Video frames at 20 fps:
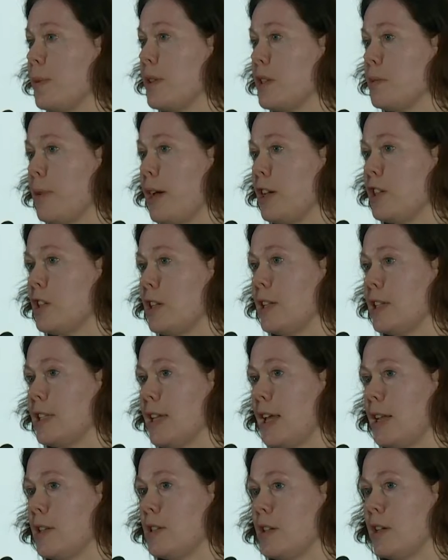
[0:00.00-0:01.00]
the specialist
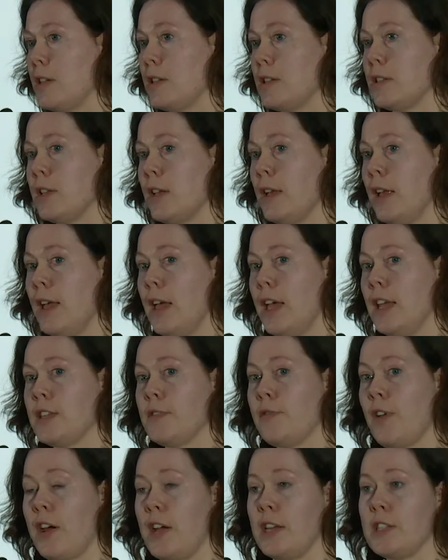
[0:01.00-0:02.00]
centres, it's
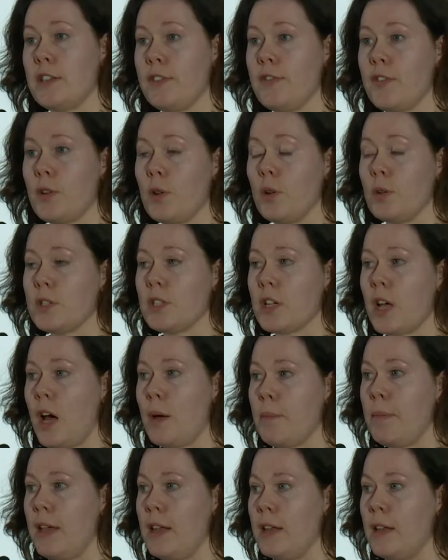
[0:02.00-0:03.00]
very difficult to
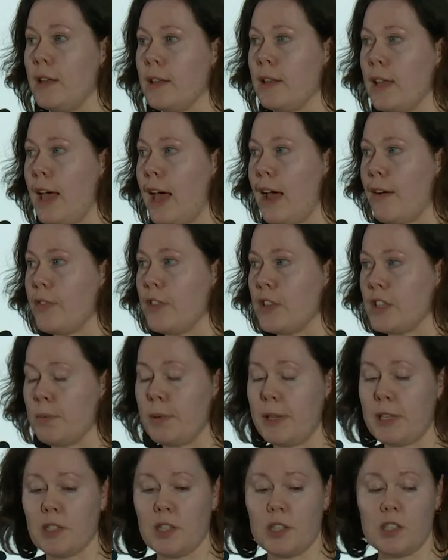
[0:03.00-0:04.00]
come in and have the
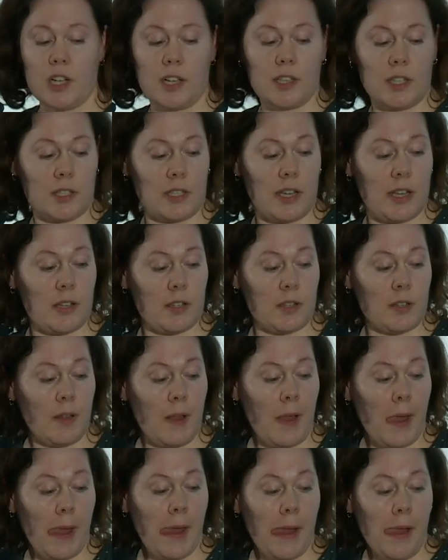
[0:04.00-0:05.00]
splint adjusted.
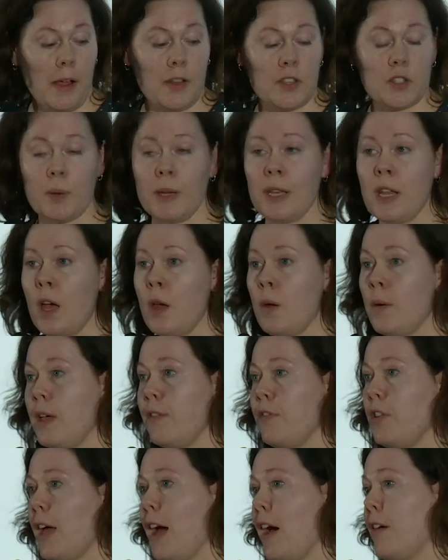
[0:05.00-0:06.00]
So we know
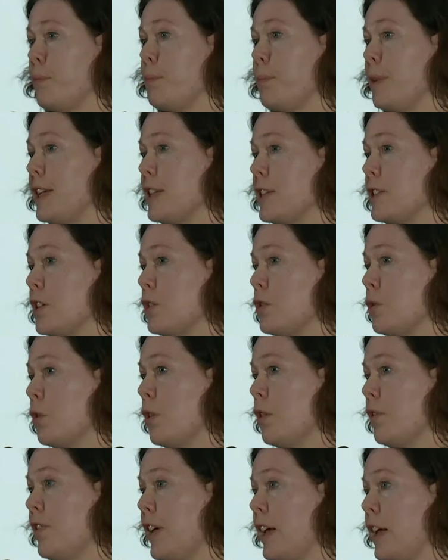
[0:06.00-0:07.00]
if you have blisters on
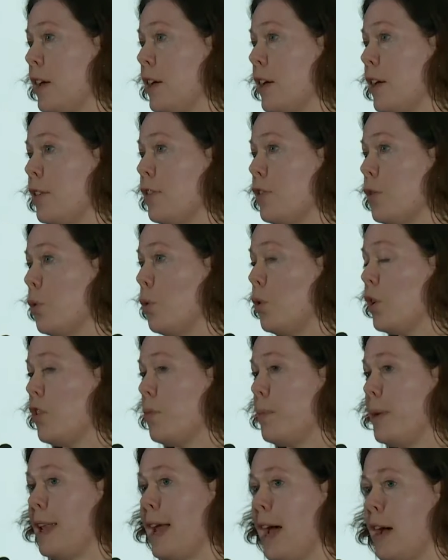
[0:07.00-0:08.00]
your fingers or you've
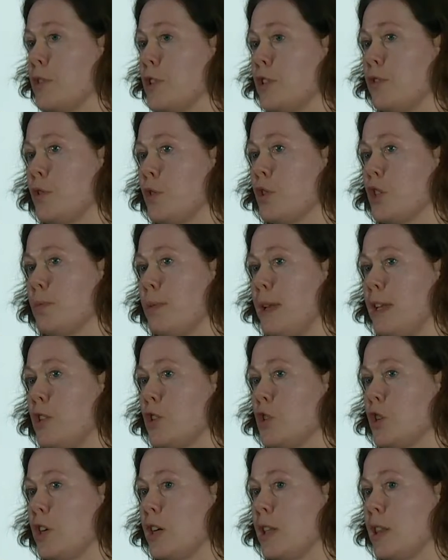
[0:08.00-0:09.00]
been out of your splint
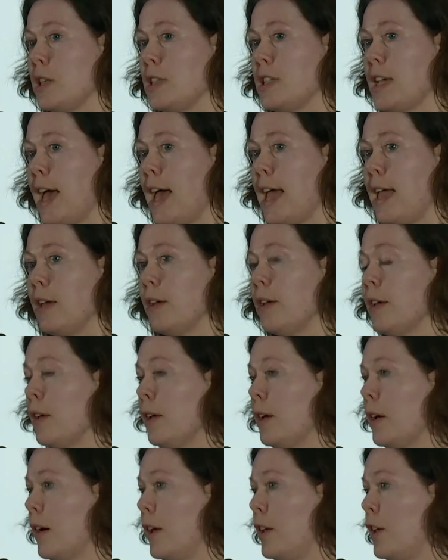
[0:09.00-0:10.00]
during the day
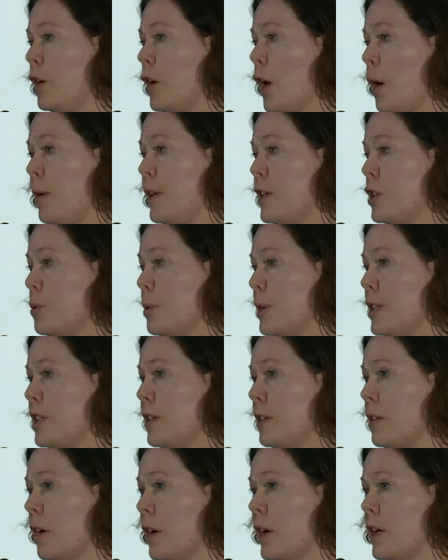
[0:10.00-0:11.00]
and you go into it at
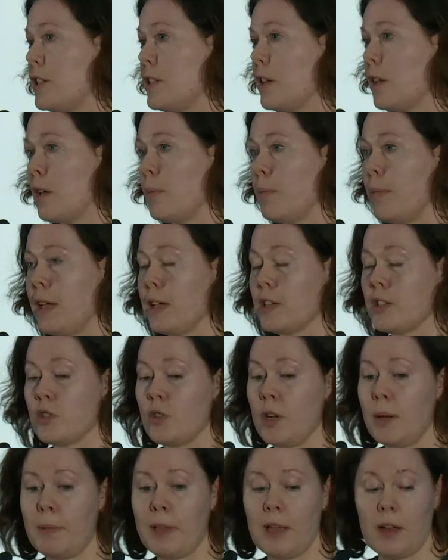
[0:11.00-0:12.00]
night, it can be
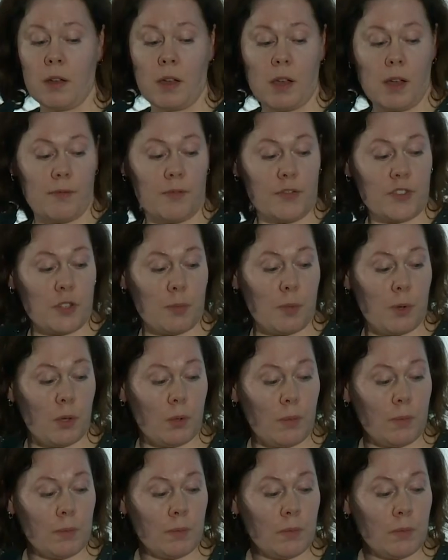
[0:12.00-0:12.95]
extremely uncomfortable.